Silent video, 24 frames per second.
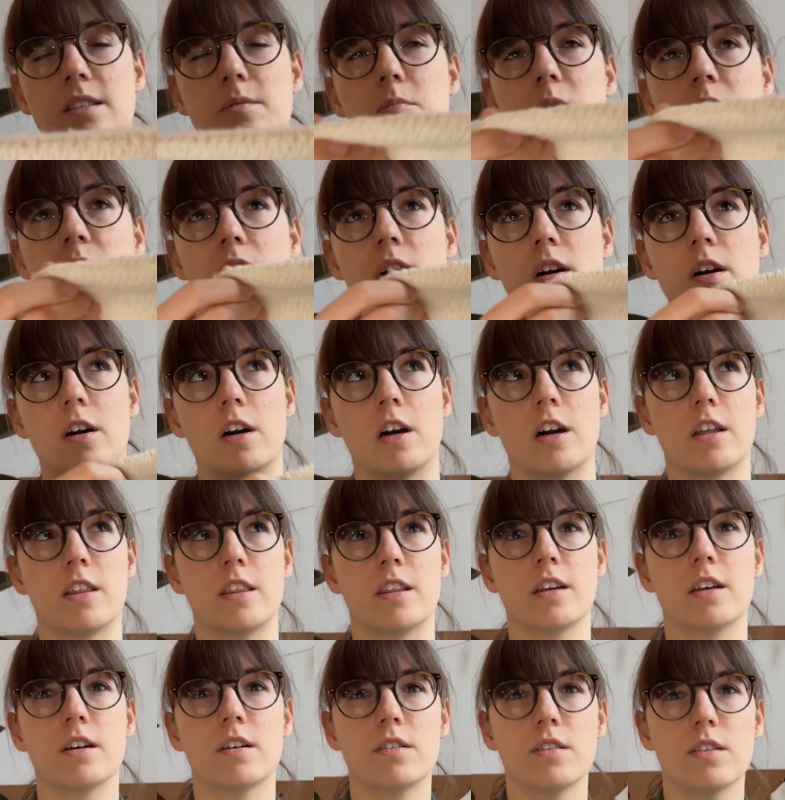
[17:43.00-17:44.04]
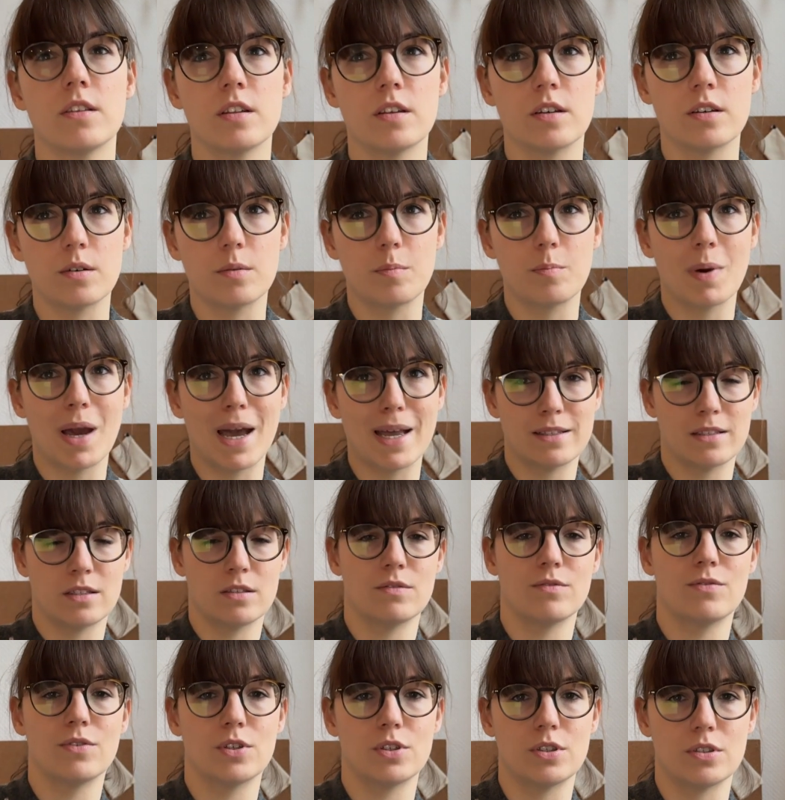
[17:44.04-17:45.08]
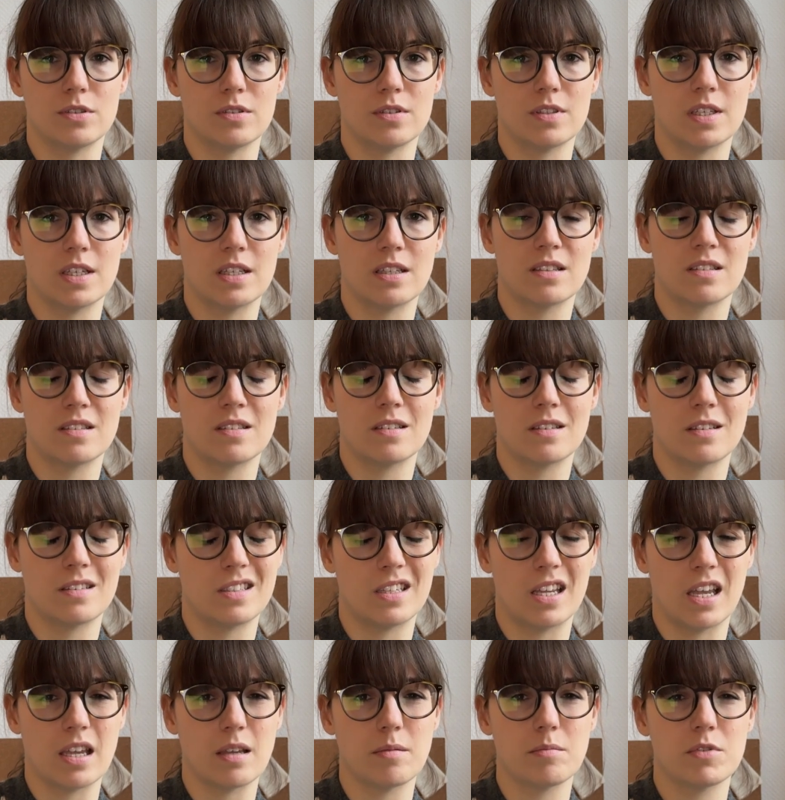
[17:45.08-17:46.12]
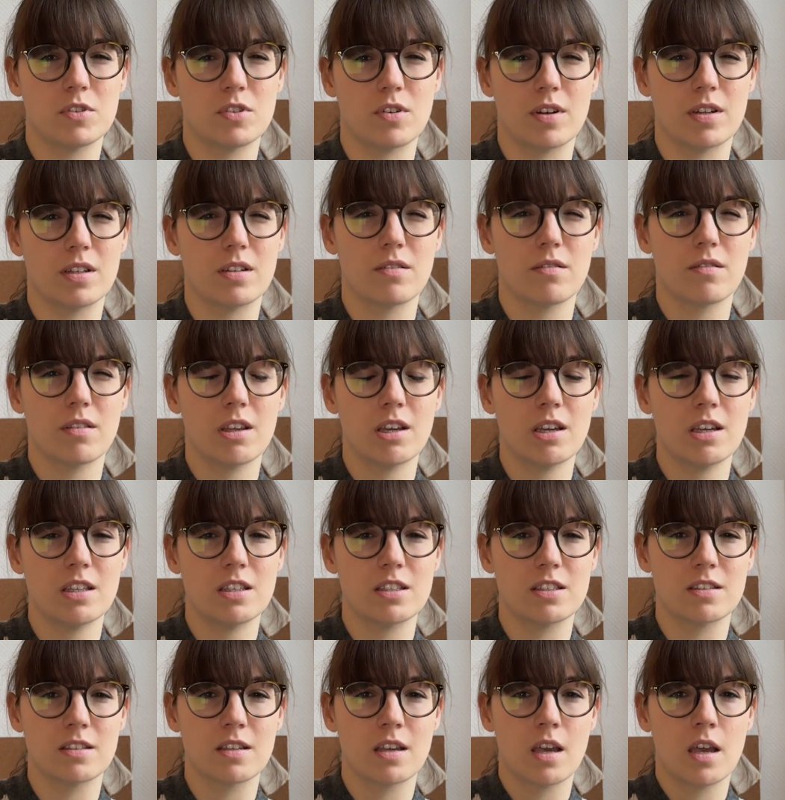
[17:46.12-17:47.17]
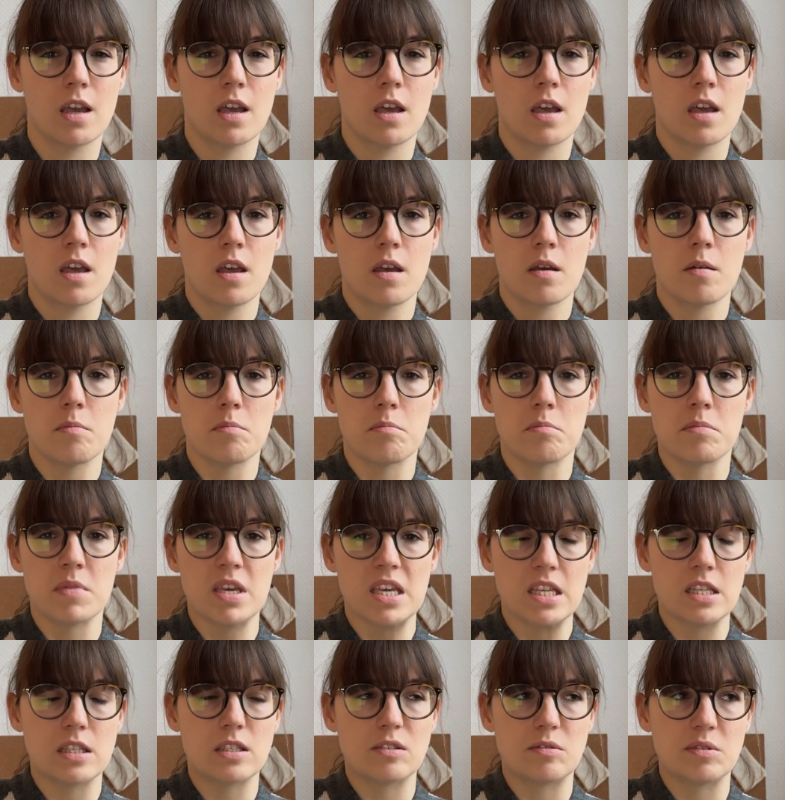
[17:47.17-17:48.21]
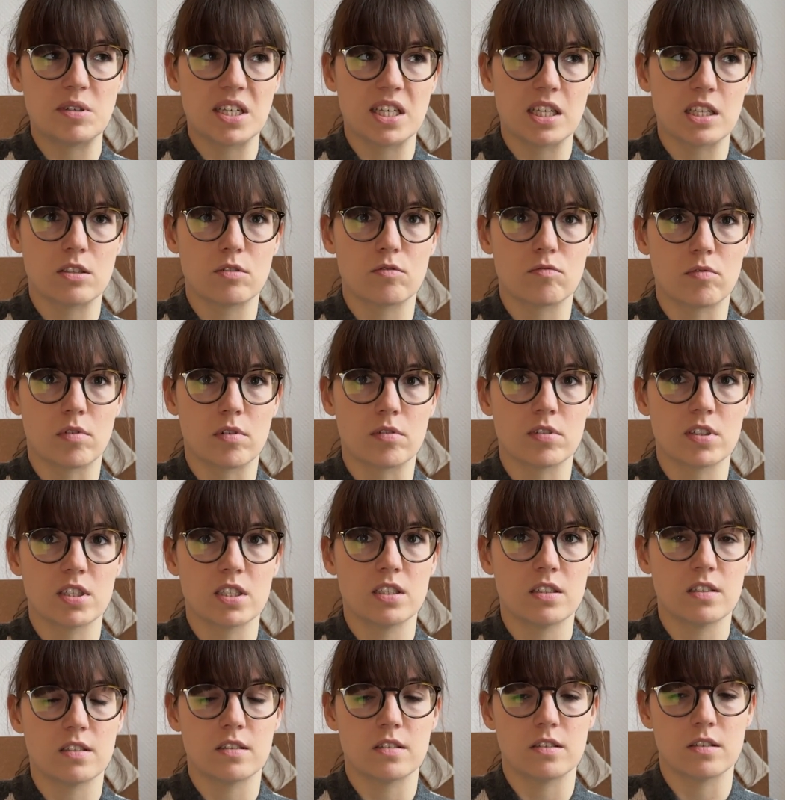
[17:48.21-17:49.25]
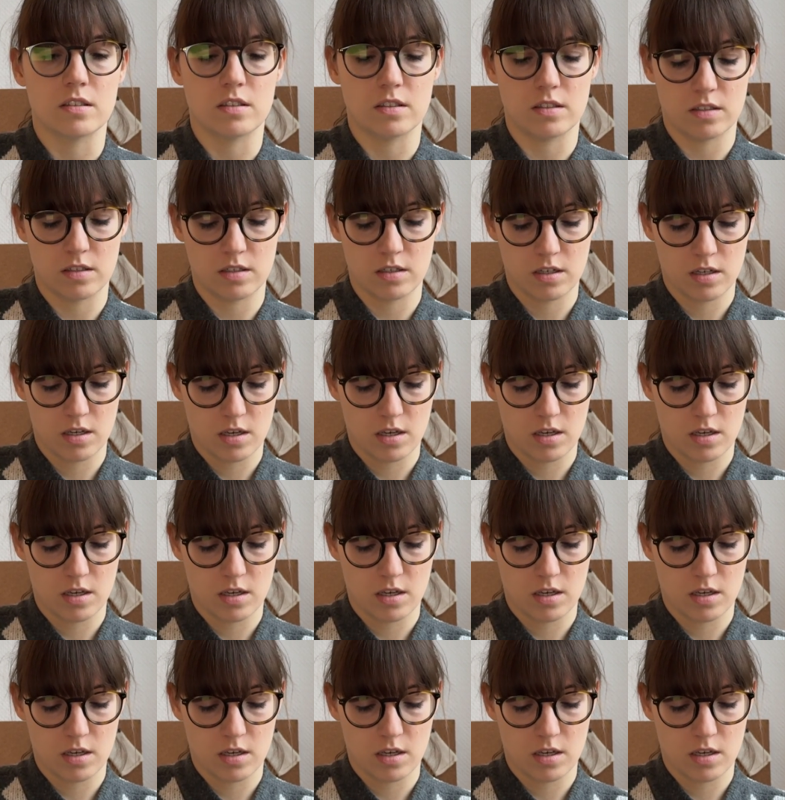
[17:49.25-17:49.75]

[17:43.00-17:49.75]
but I think on the pattern photos it's the same, so I don't think it's me doing it wrong. It's just